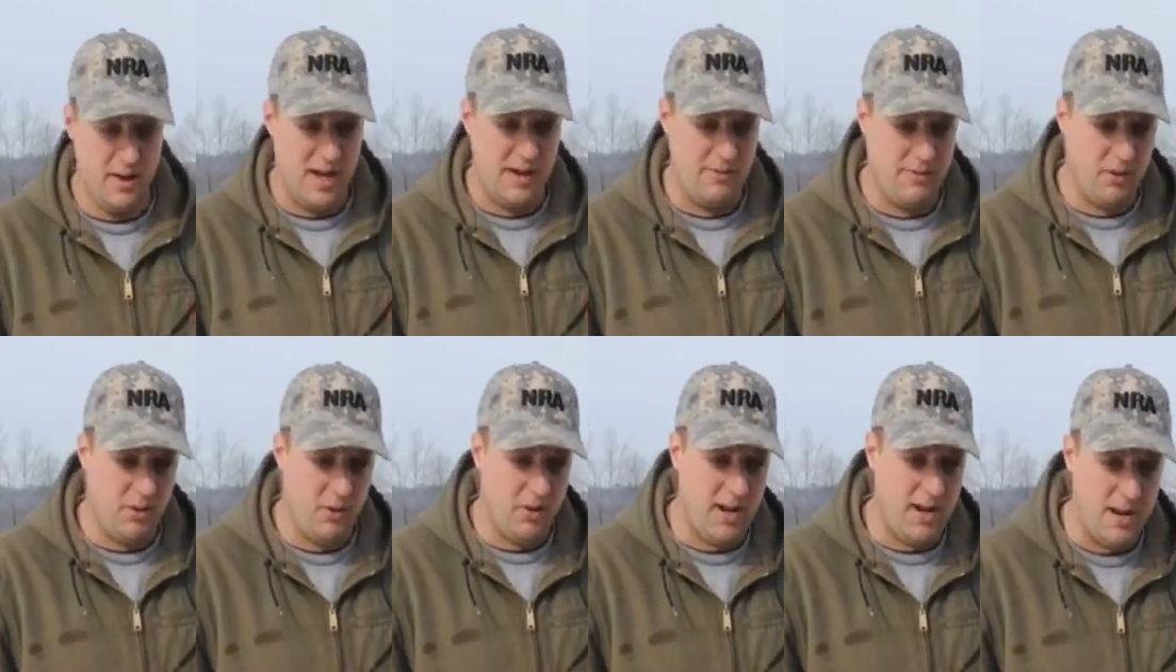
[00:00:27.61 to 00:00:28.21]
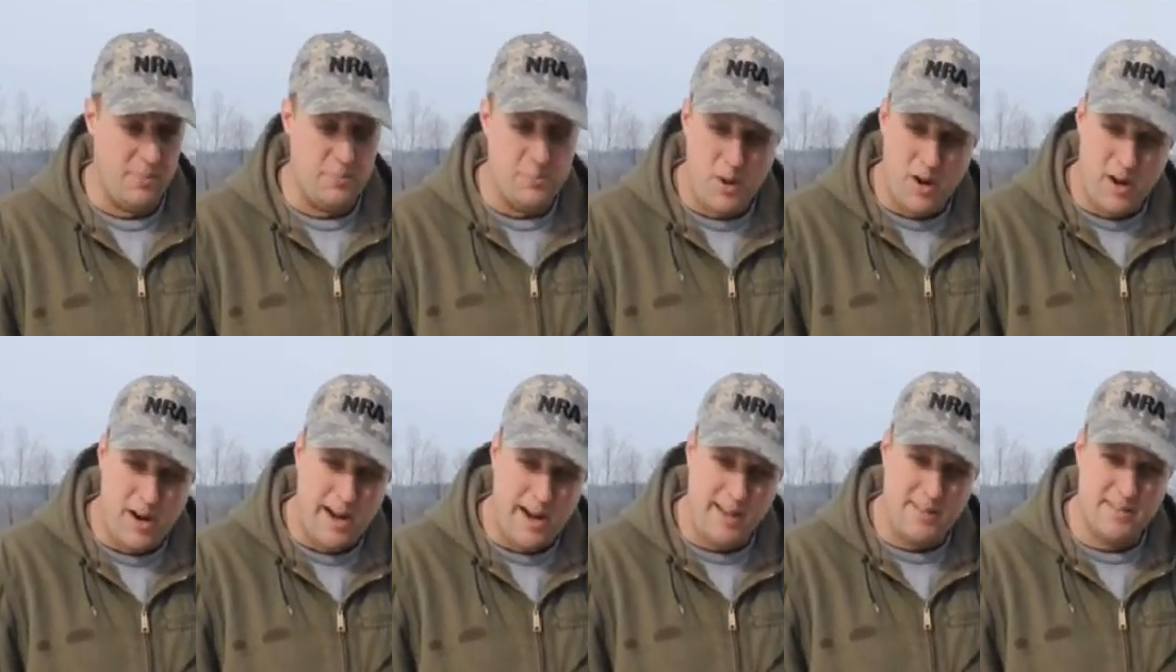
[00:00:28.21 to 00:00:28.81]
If you look at
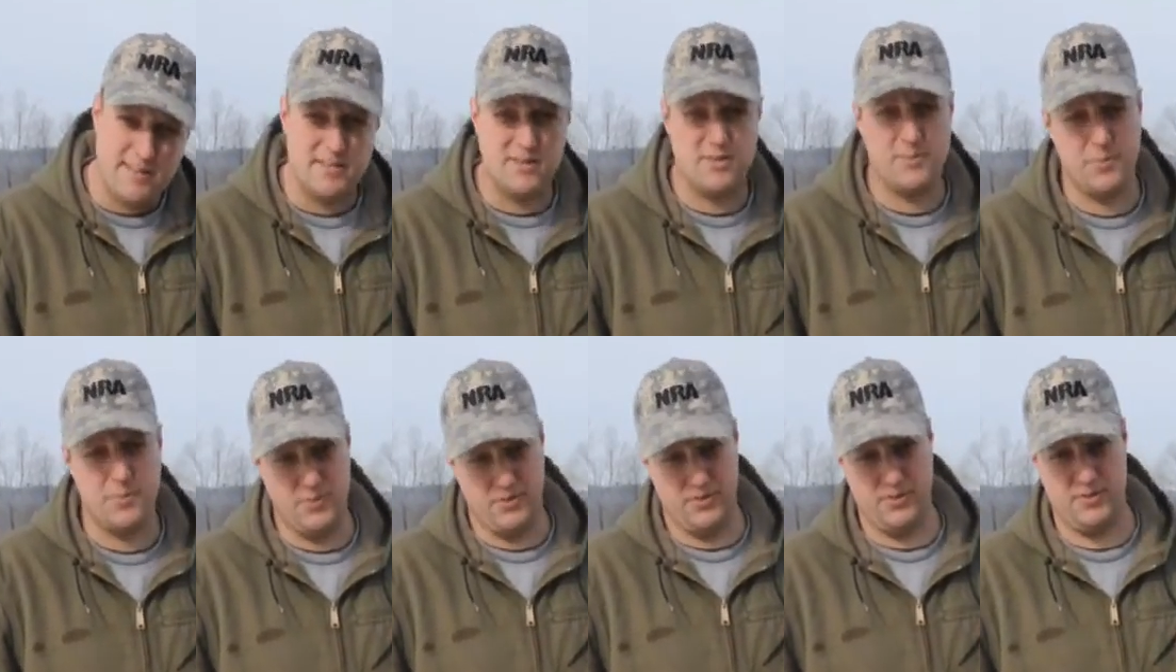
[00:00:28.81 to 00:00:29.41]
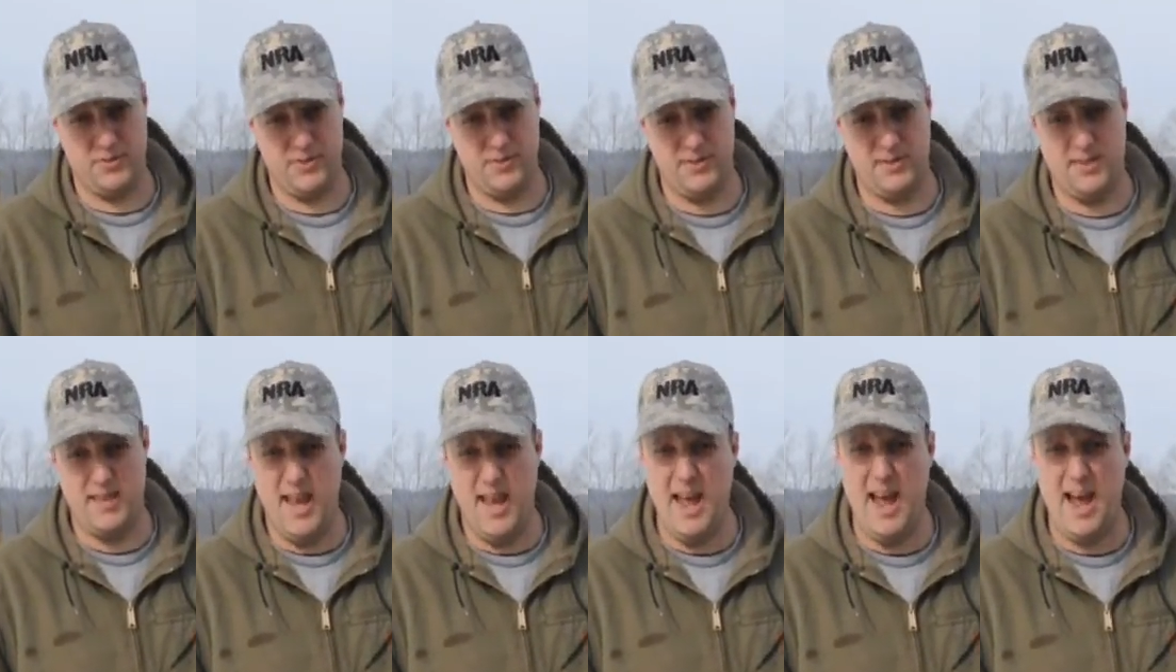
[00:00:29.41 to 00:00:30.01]
pines and
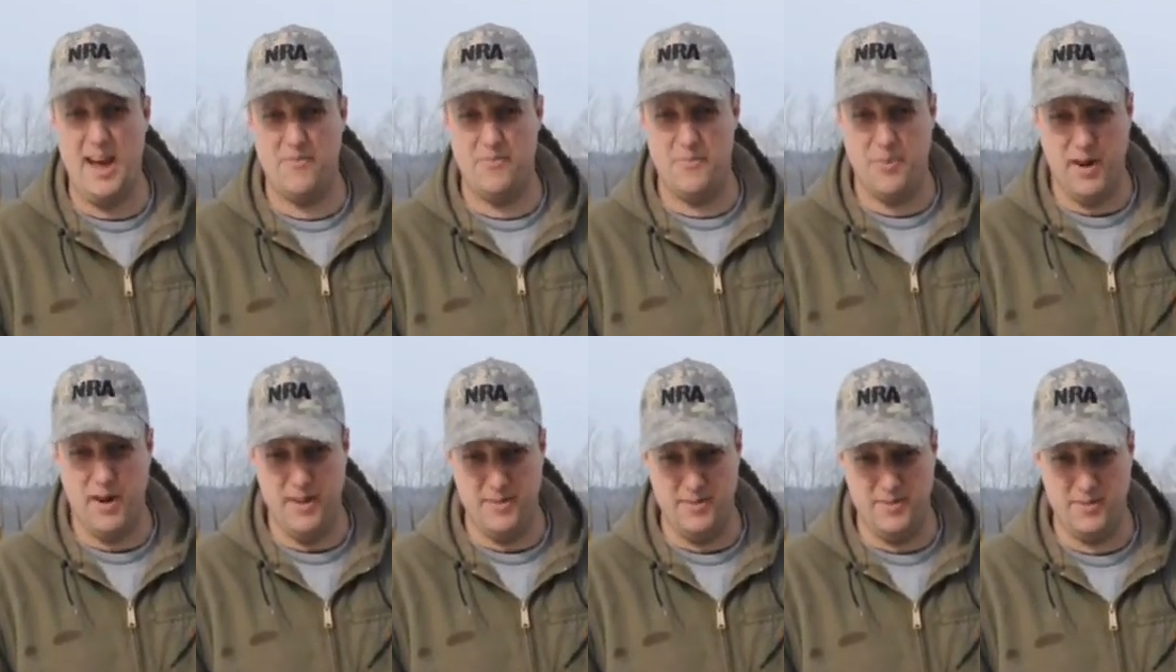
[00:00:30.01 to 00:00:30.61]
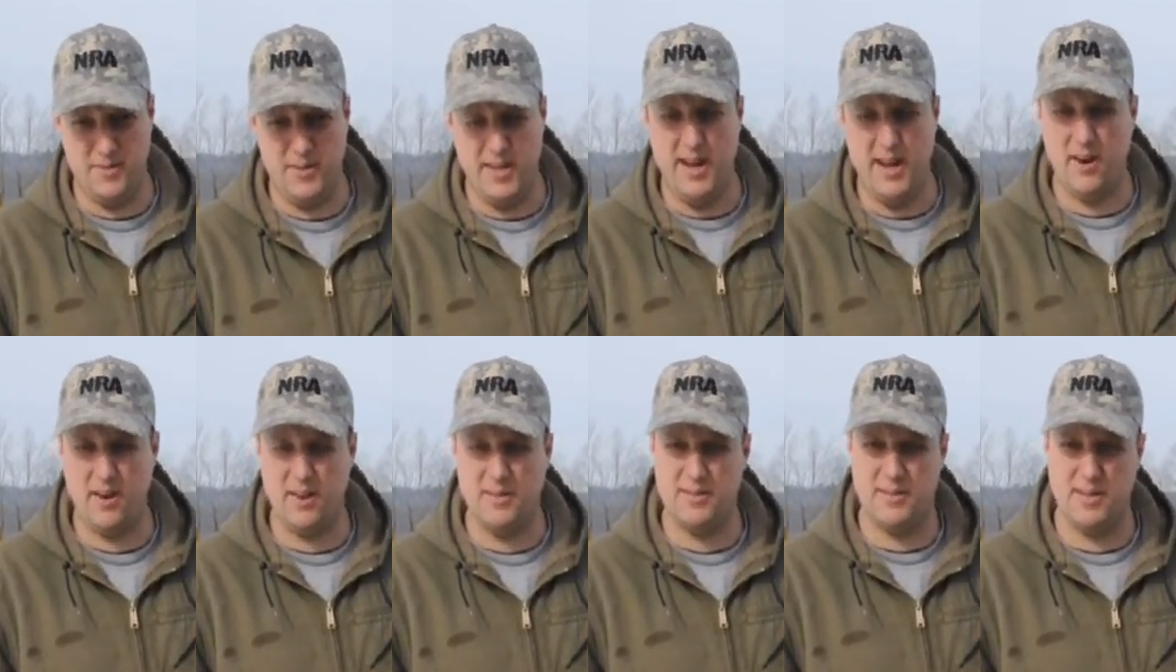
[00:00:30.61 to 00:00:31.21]
spruces, they have buds, so they
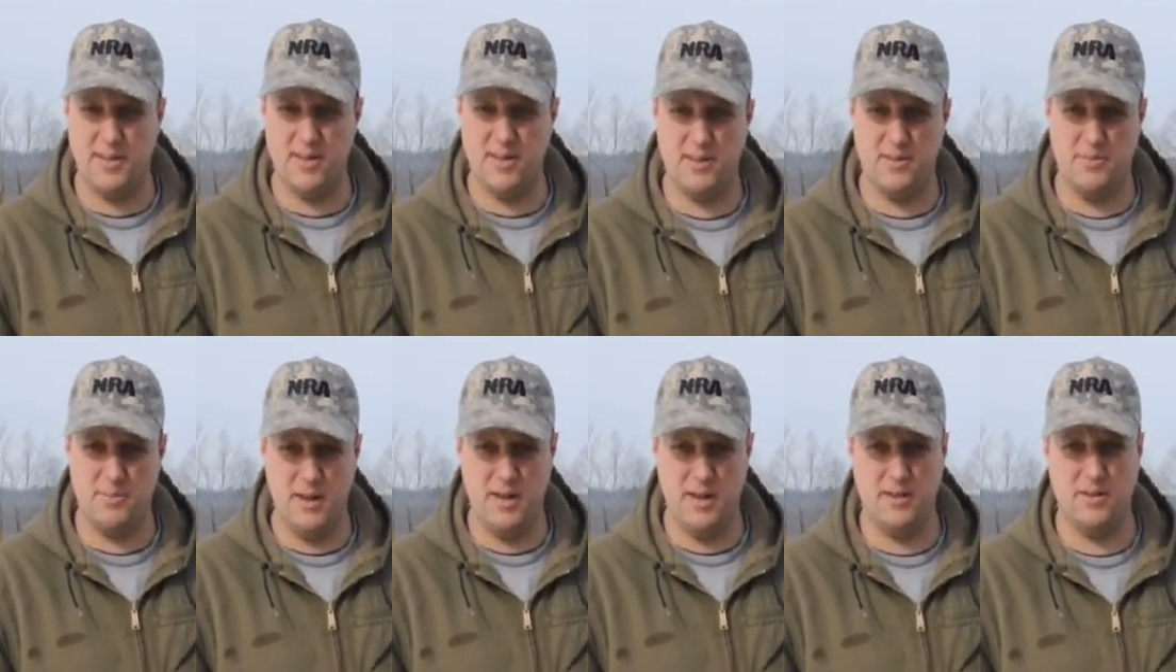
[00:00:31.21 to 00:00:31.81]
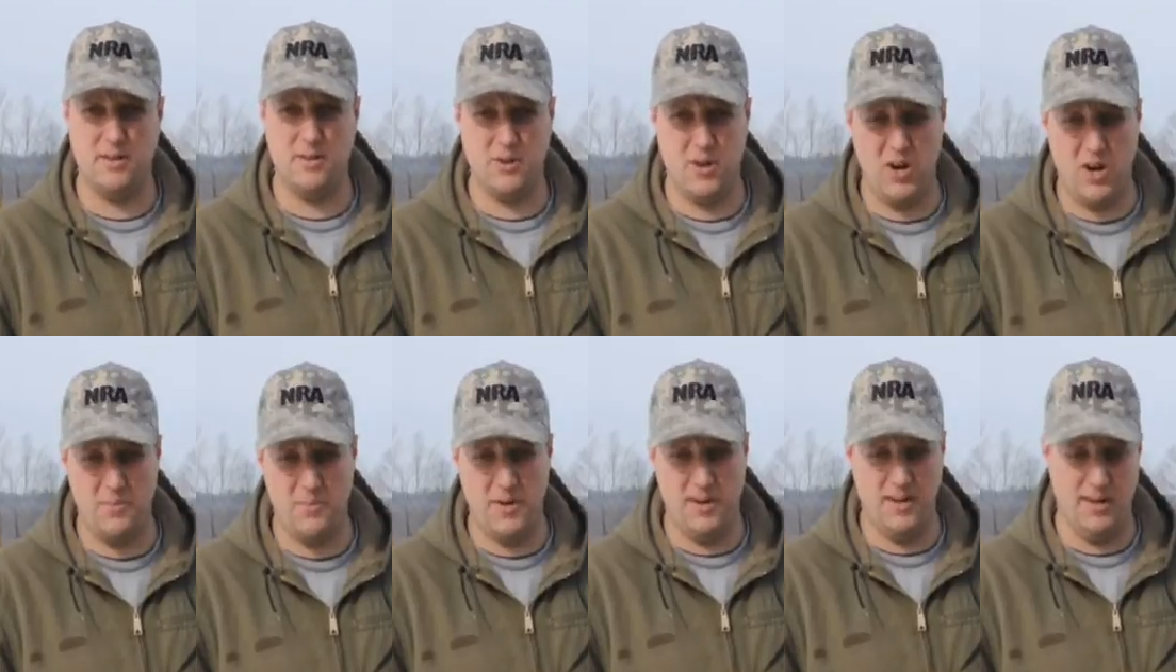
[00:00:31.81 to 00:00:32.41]
are considered to be
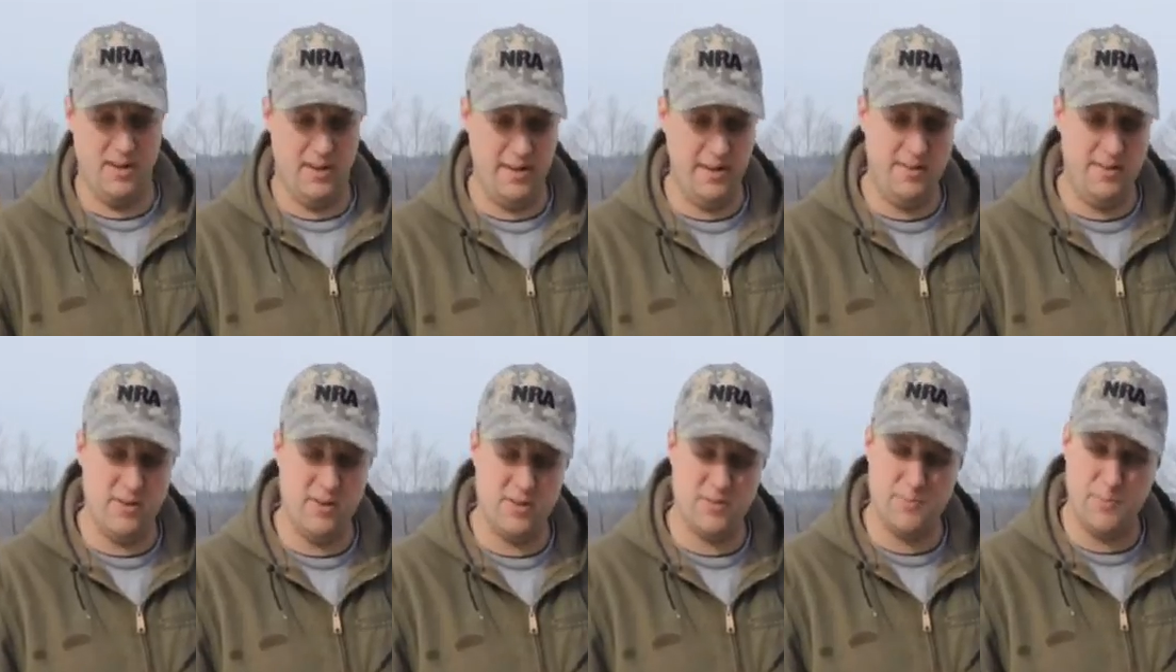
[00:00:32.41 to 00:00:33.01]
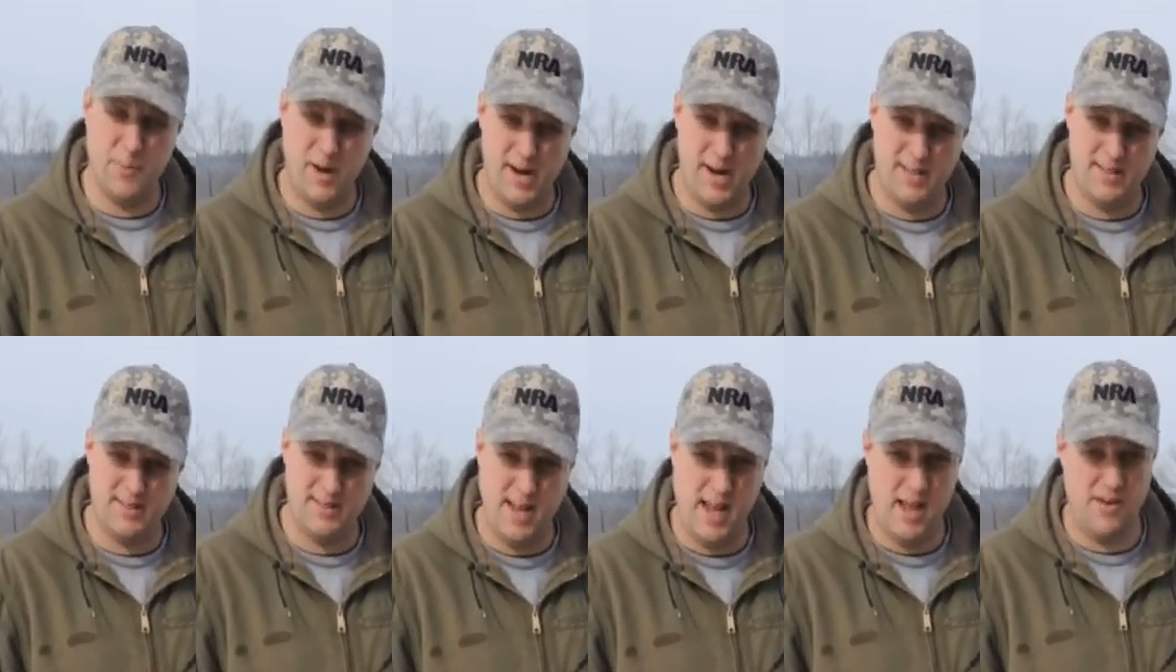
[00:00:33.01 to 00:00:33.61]
determinate. And in those
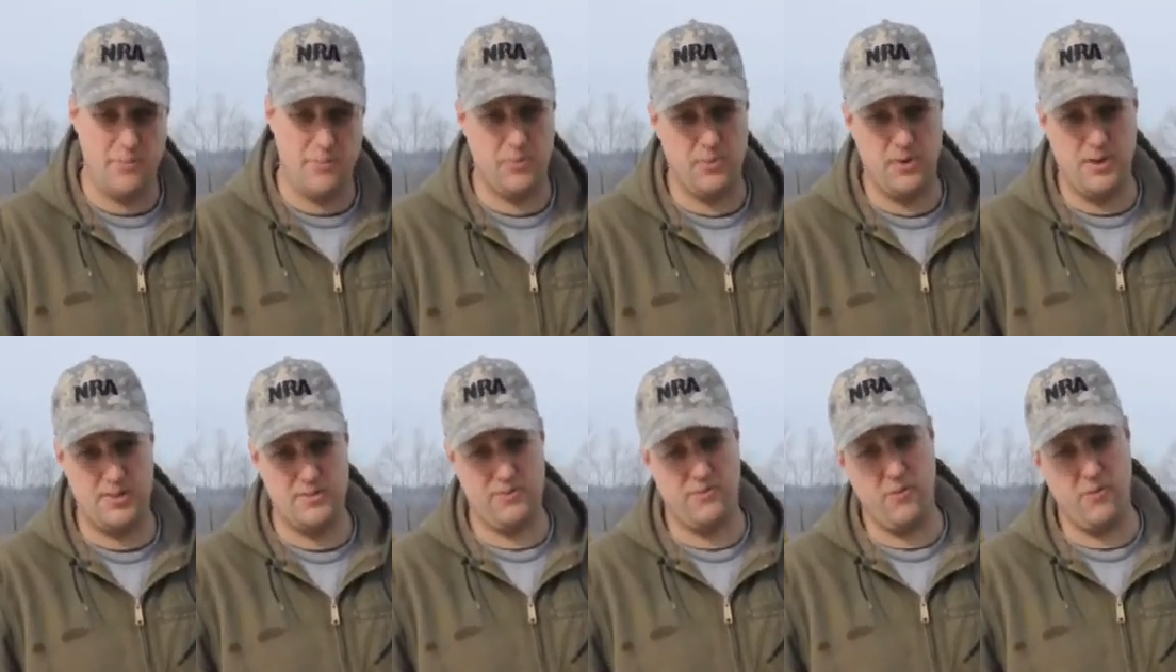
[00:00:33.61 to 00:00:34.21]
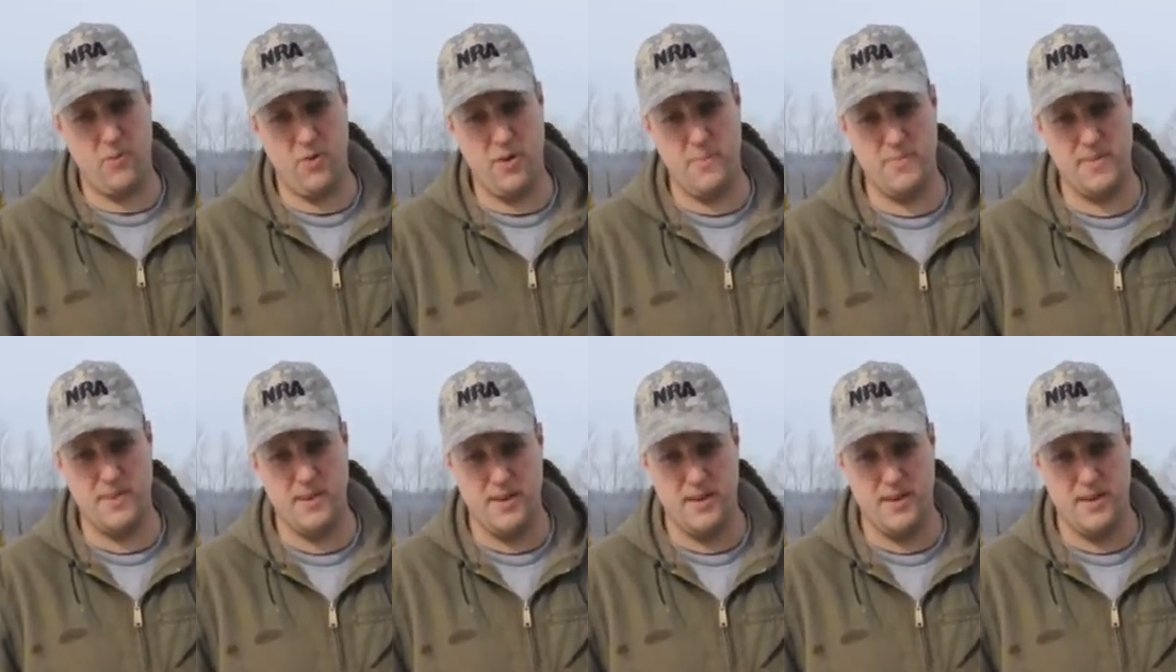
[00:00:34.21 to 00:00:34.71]
buds, they have pre-formed